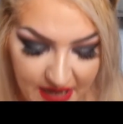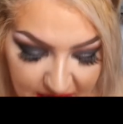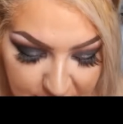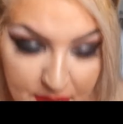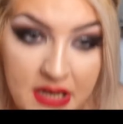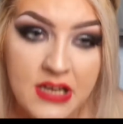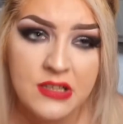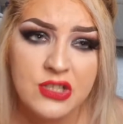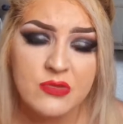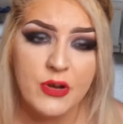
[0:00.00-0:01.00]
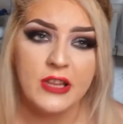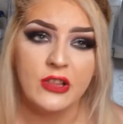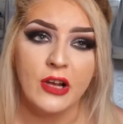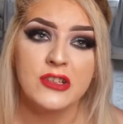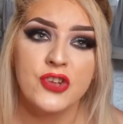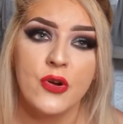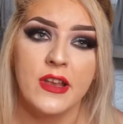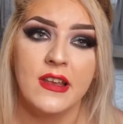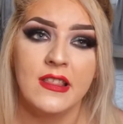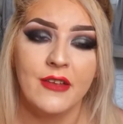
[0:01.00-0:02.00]
Um, just want to touch on
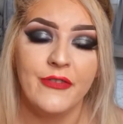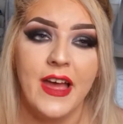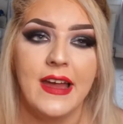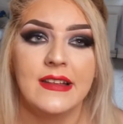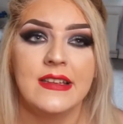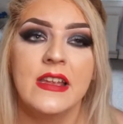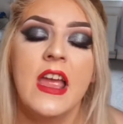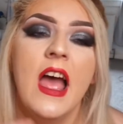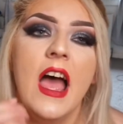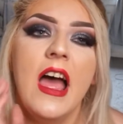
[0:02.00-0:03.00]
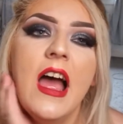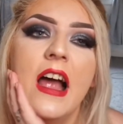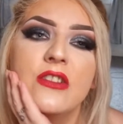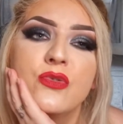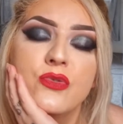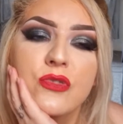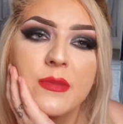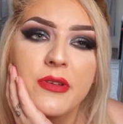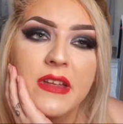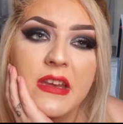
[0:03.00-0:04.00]
the fact, I don't know
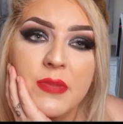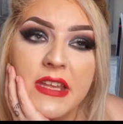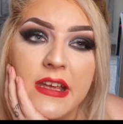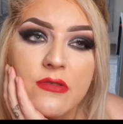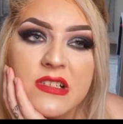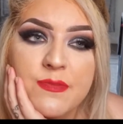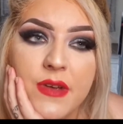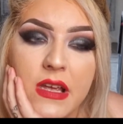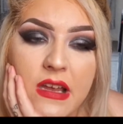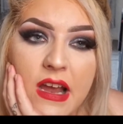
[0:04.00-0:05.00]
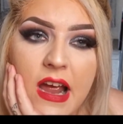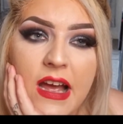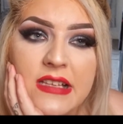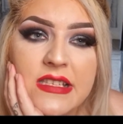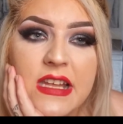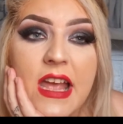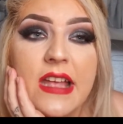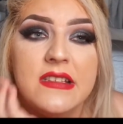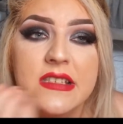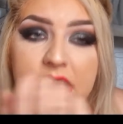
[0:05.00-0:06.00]
about anybody else, but I see
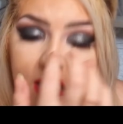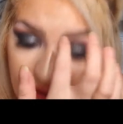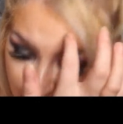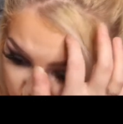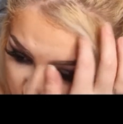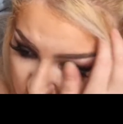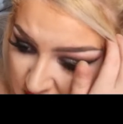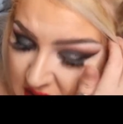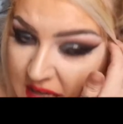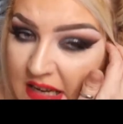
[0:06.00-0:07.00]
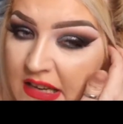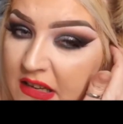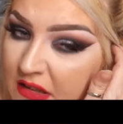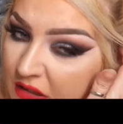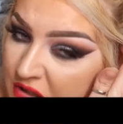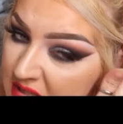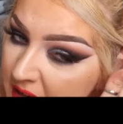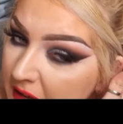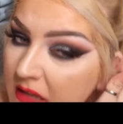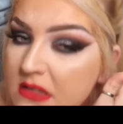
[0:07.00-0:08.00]
Instagram models and their
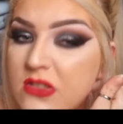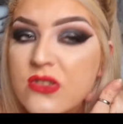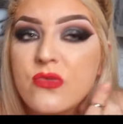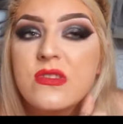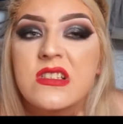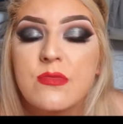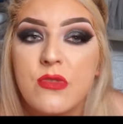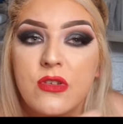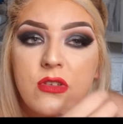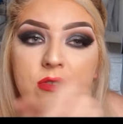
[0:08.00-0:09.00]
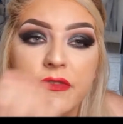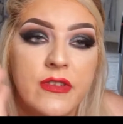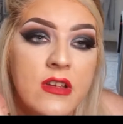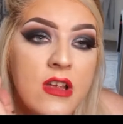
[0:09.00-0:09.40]
skin is so smooth,